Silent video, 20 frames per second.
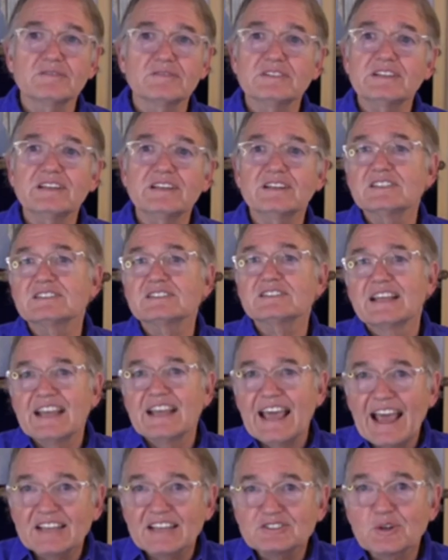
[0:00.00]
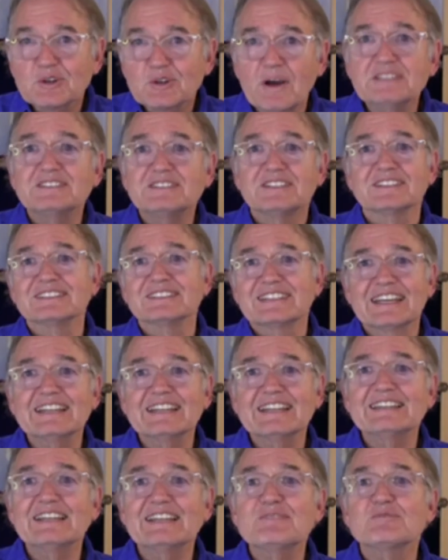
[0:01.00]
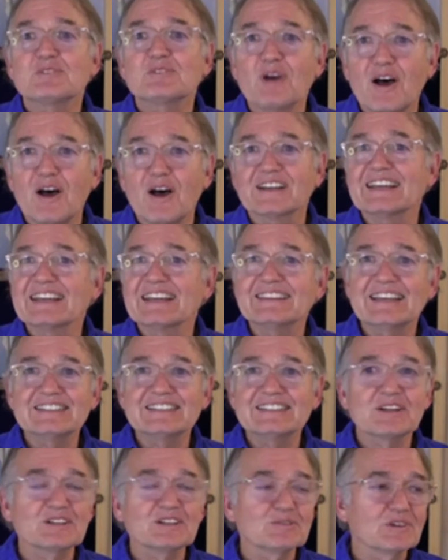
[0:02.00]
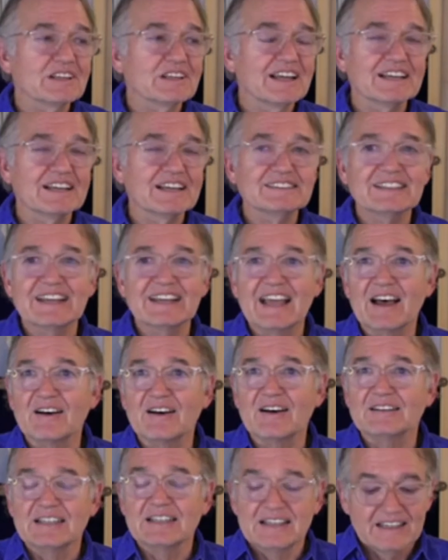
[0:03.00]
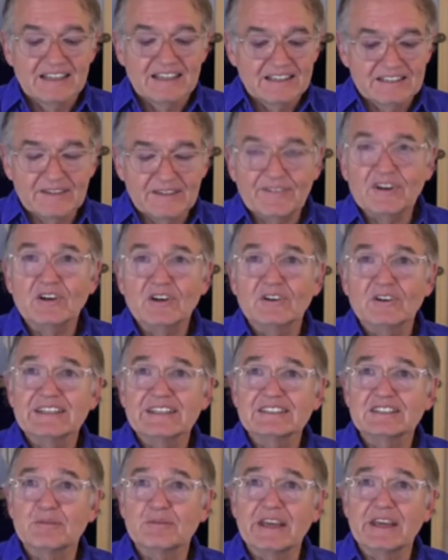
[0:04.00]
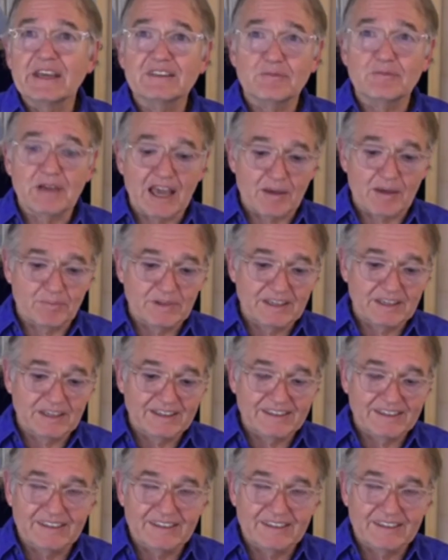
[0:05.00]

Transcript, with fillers: You know, just ask questions, get them talking, and they start realizing how difficult it is to make them happy.